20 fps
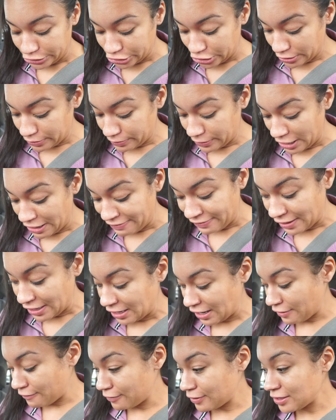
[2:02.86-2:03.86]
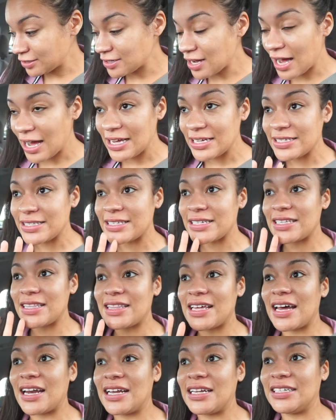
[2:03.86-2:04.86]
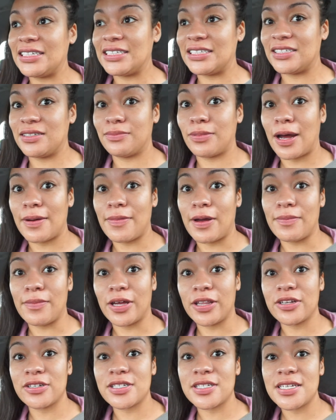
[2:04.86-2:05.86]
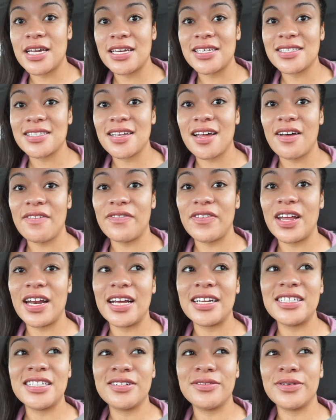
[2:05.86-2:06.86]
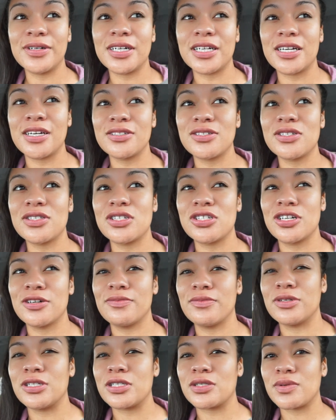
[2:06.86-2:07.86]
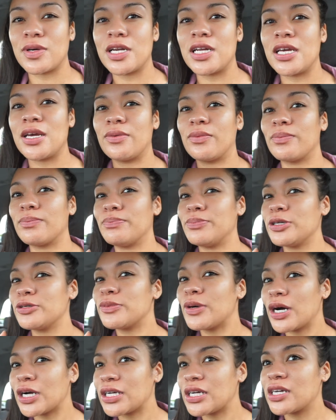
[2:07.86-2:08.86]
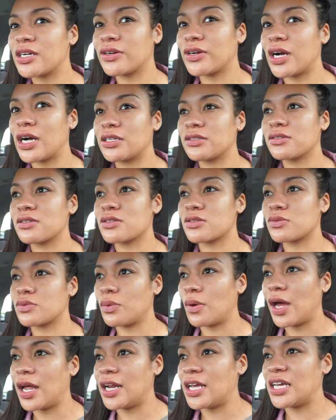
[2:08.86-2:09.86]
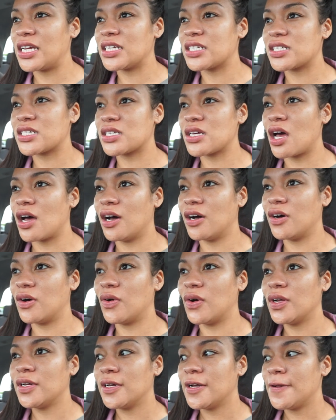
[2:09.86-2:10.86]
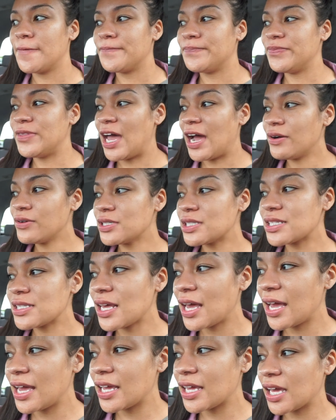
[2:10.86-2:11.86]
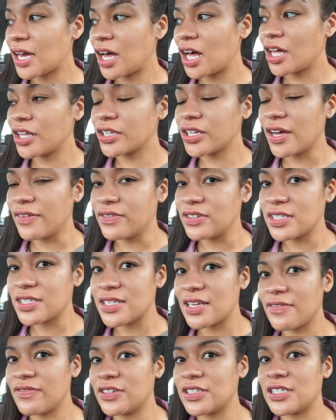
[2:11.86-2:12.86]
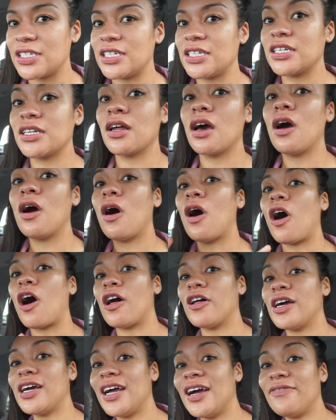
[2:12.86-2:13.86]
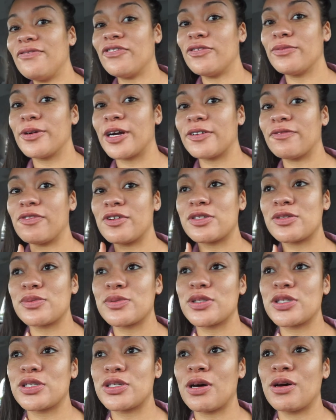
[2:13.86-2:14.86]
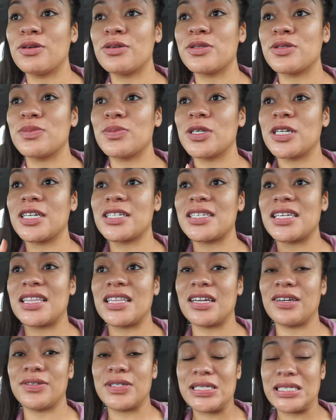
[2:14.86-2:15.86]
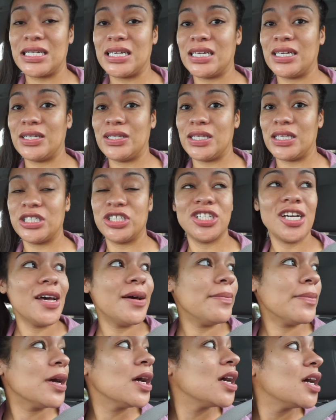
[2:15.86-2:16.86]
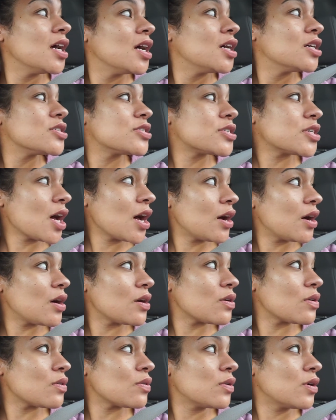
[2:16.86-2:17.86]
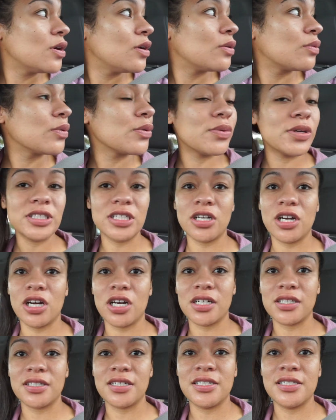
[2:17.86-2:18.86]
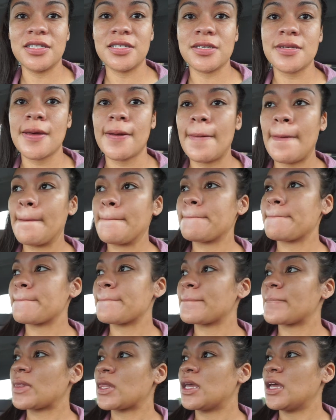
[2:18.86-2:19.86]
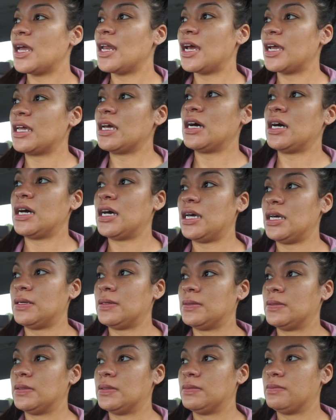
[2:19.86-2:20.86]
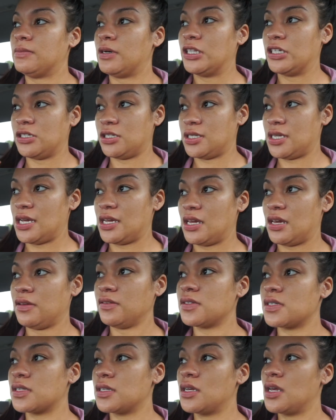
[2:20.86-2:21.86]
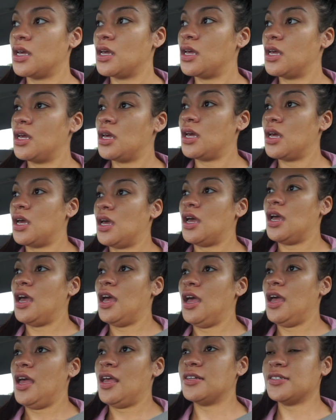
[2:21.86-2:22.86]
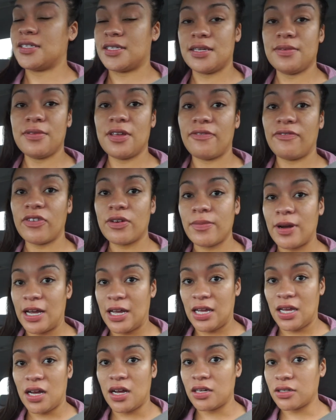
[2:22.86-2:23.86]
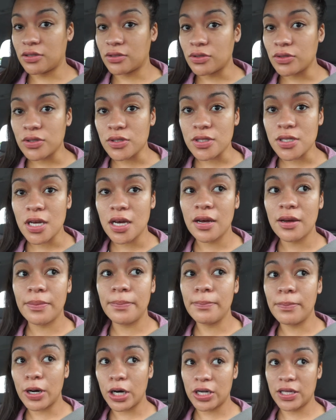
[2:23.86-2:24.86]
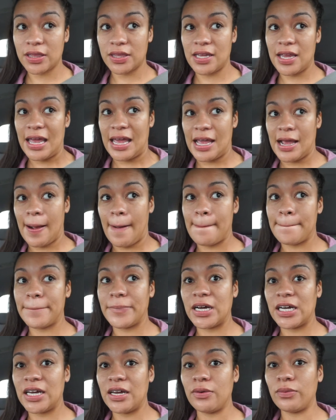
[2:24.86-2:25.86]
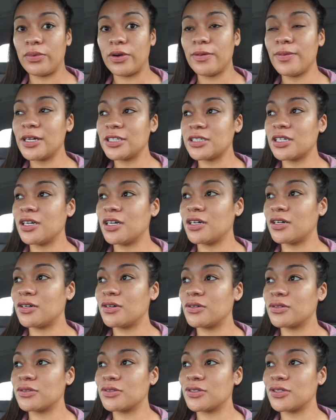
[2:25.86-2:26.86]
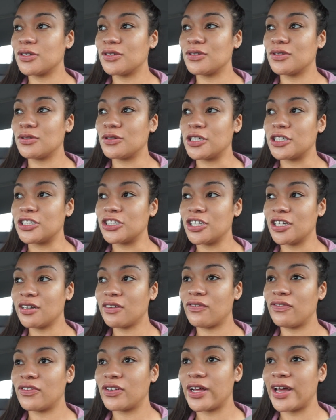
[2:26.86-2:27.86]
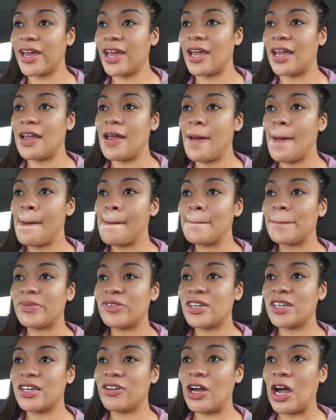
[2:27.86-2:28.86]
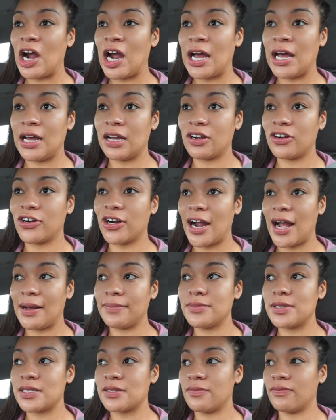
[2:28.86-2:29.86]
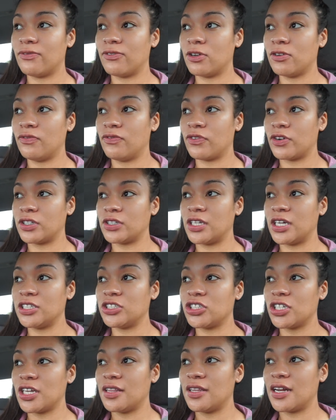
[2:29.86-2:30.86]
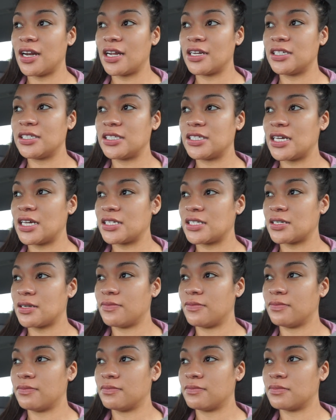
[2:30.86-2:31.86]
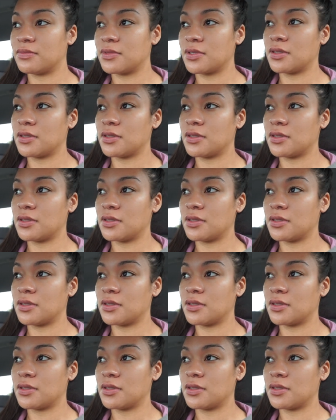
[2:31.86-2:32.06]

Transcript: gym and then I realized that I needed to buy my Mother's Day stuff and I didn't want to go to the gym and be sweaty and be walking around sweaty. So now it's like 11:17. All I had for breakfast was toast because I thought I was gonna go to the gym. So we went to Kirkland's and I got Mother's Day gifts and something for my uncle's birthday. But we're about to go to Chick-fil-A to gra grab some food for lunch and then I need to take something